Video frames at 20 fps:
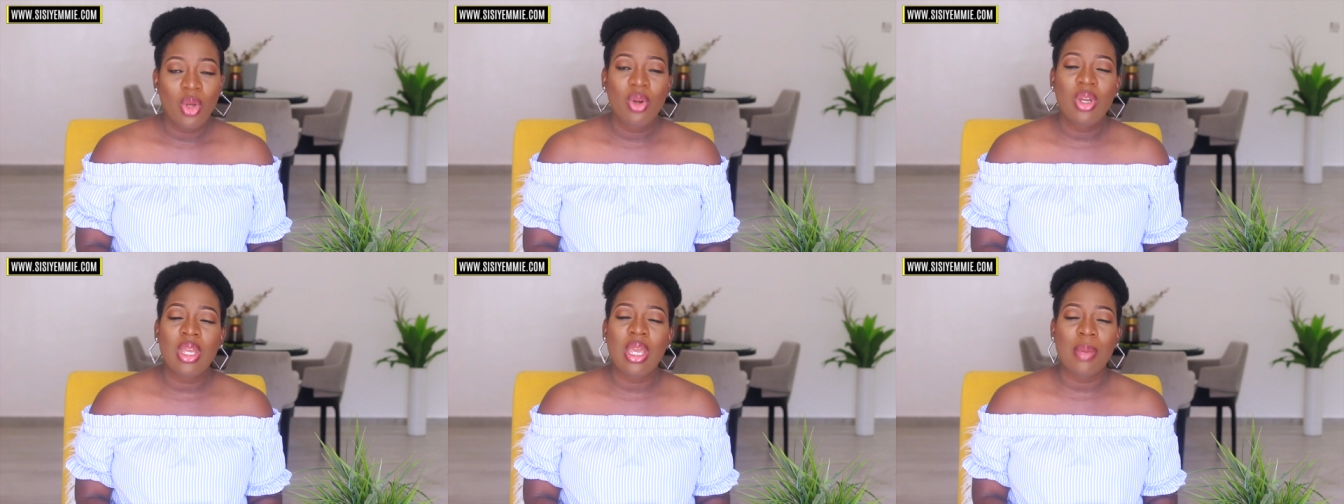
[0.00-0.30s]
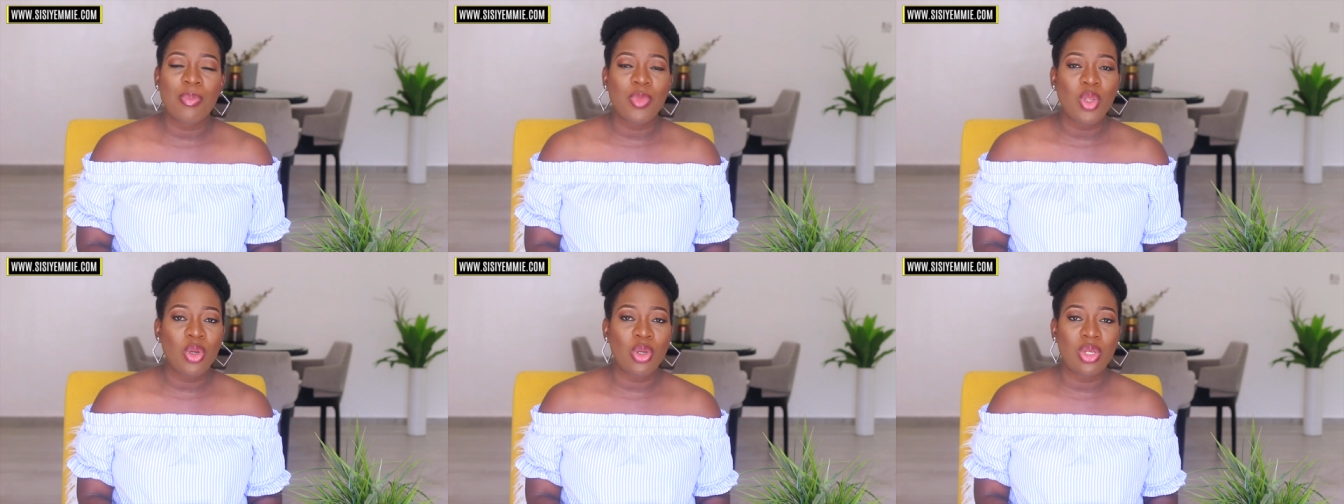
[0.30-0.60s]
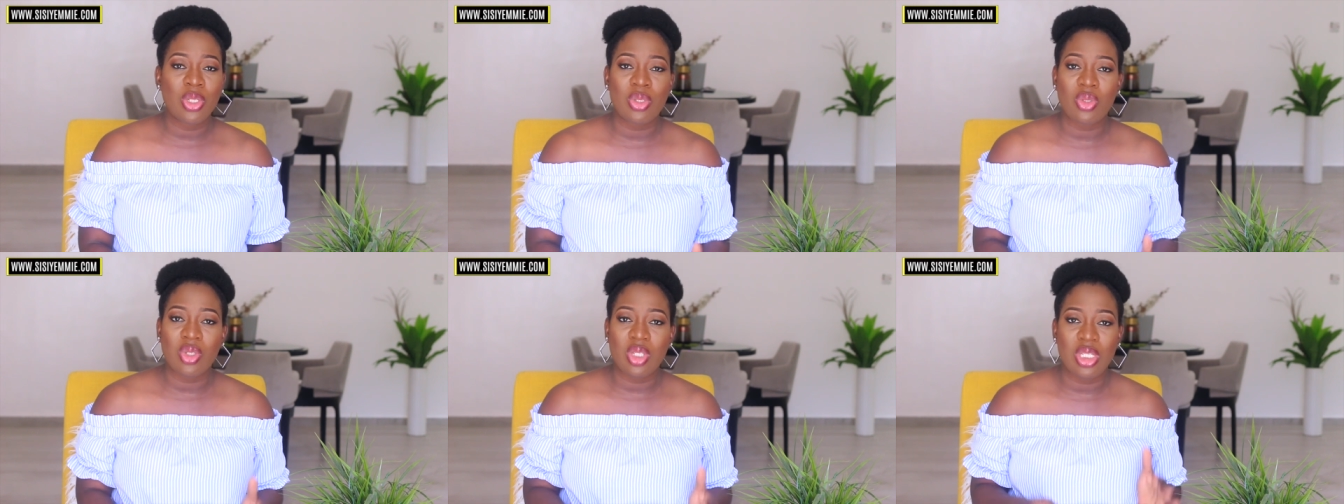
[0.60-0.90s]
Okay, I'm not
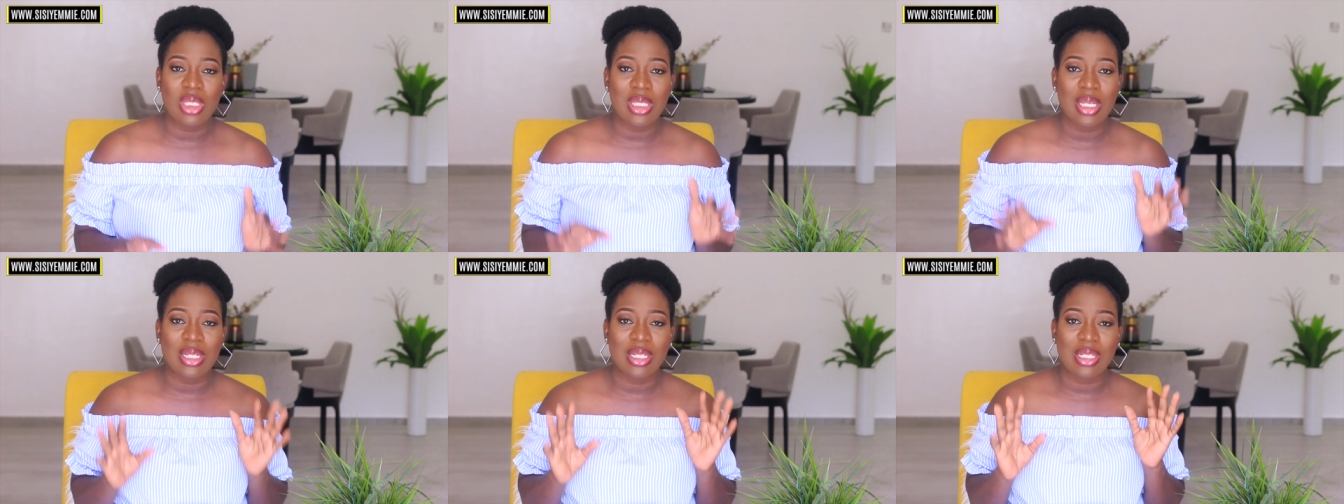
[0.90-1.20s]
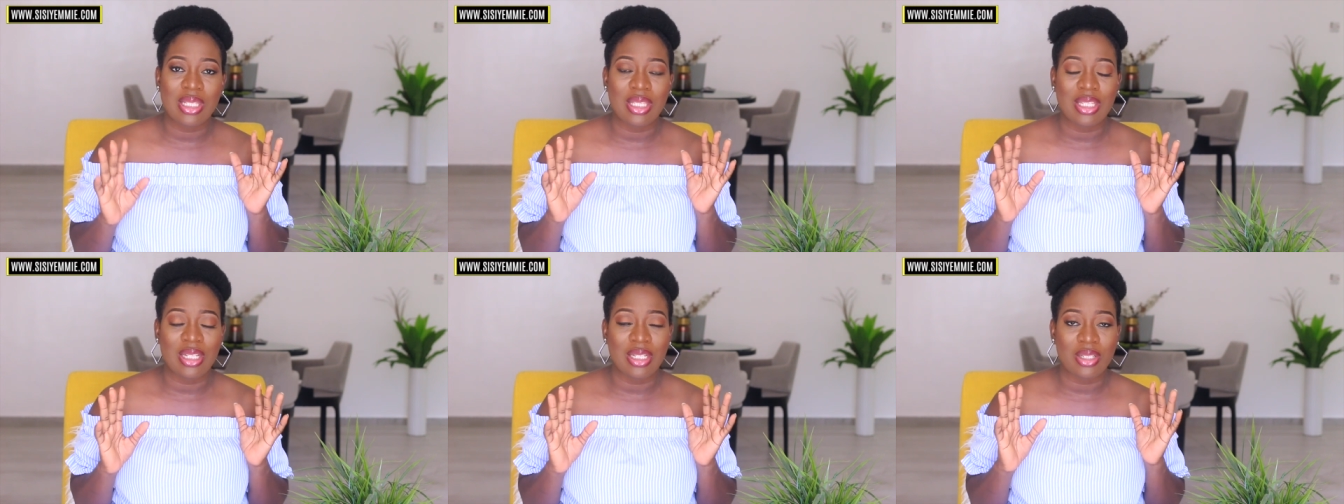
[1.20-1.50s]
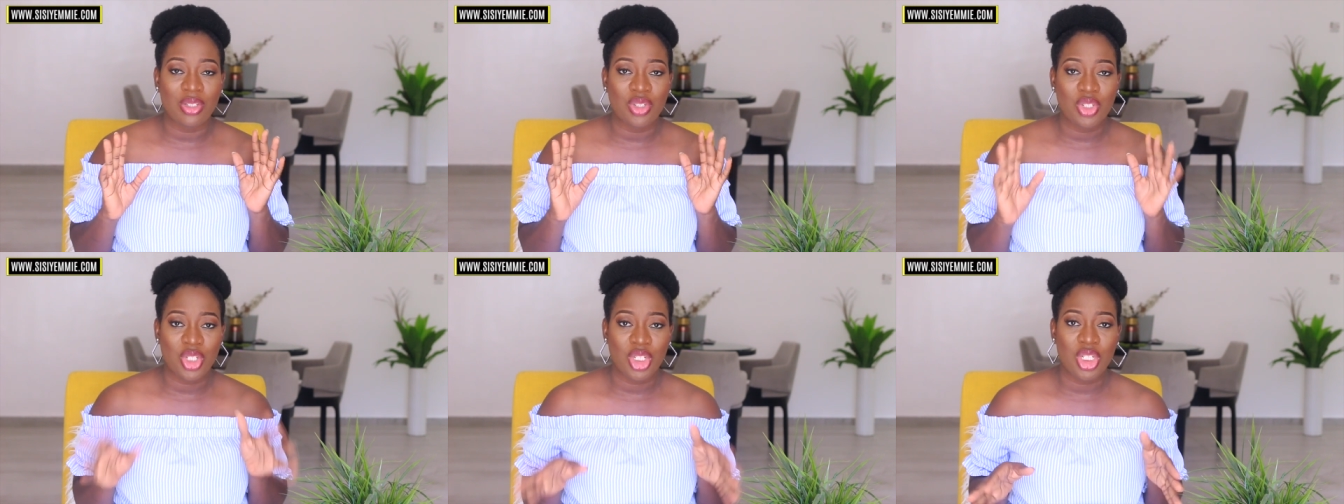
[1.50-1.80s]
going to eat
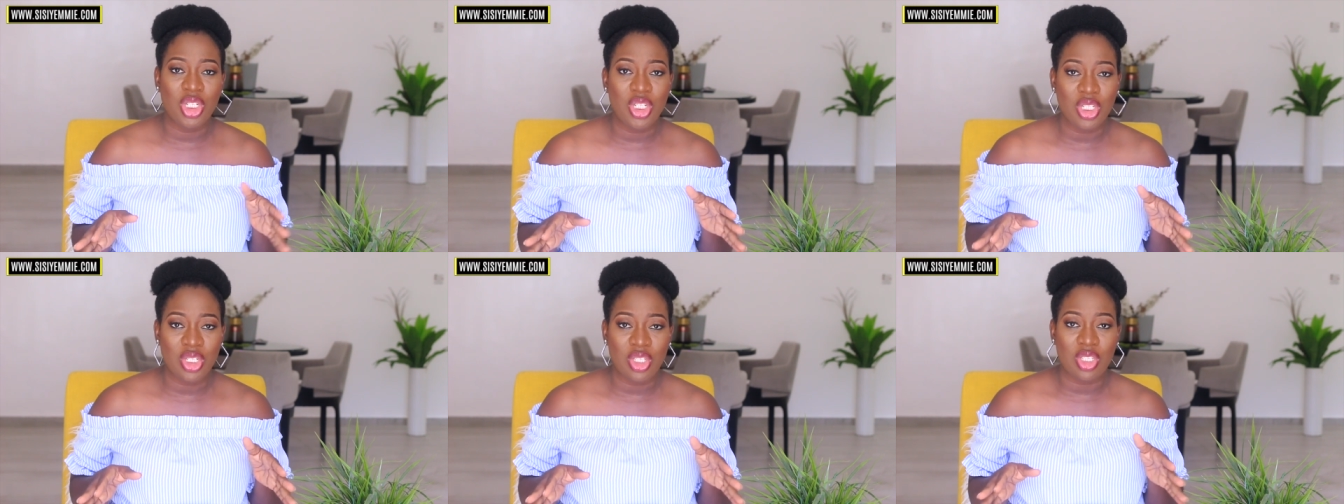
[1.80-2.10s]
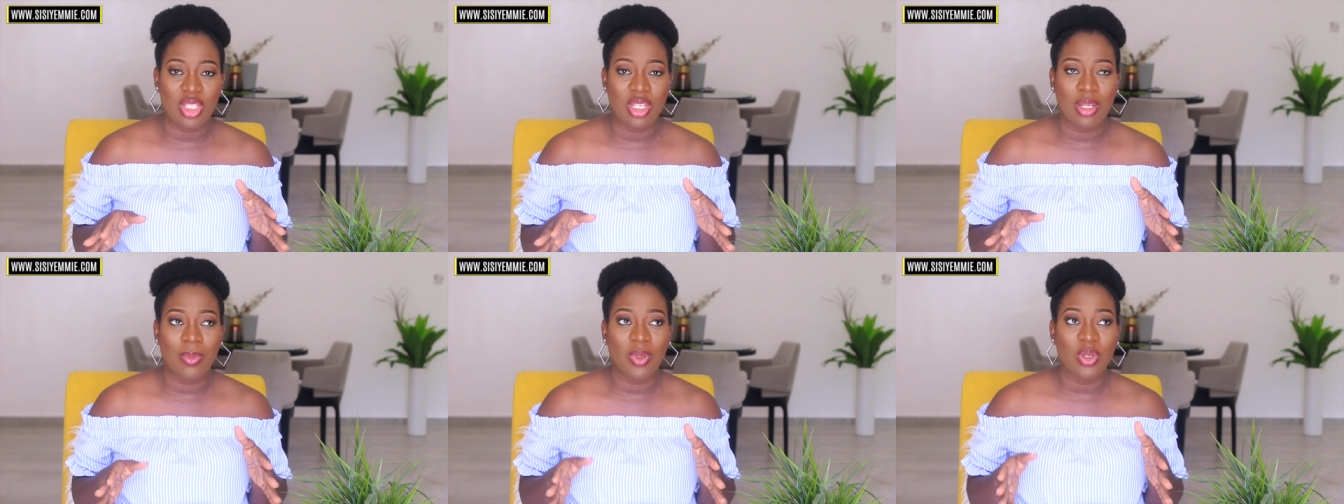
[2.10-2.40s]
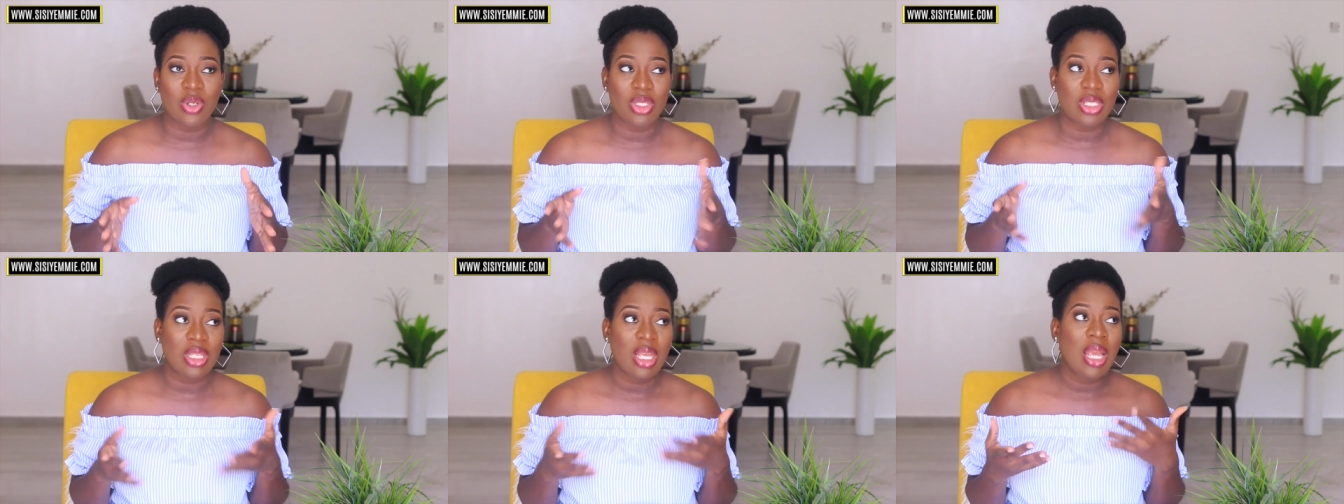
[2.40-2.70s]
anything cheesy
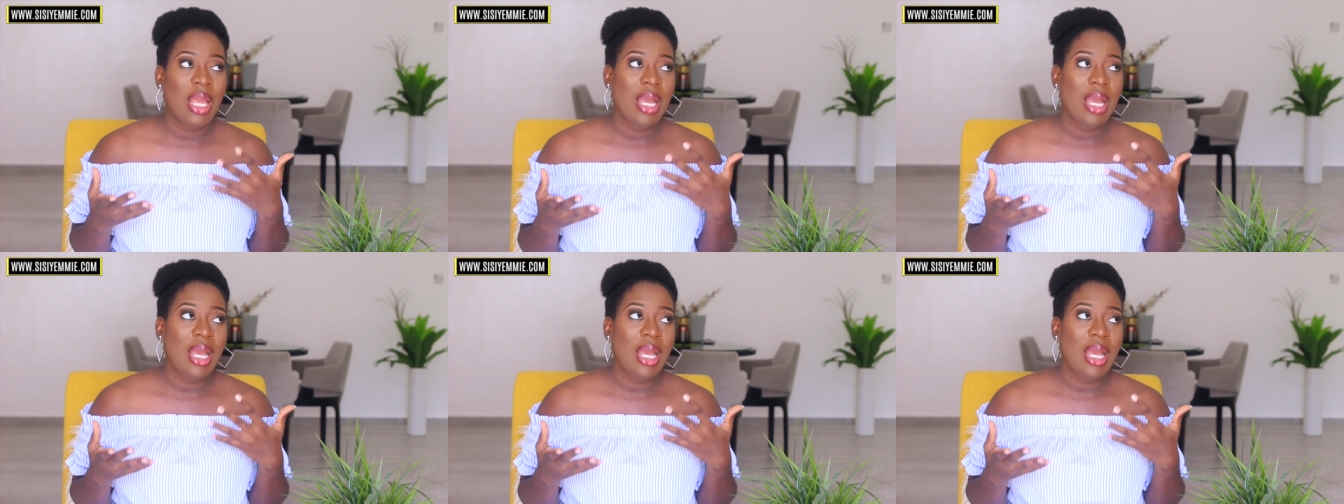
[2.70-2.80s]
because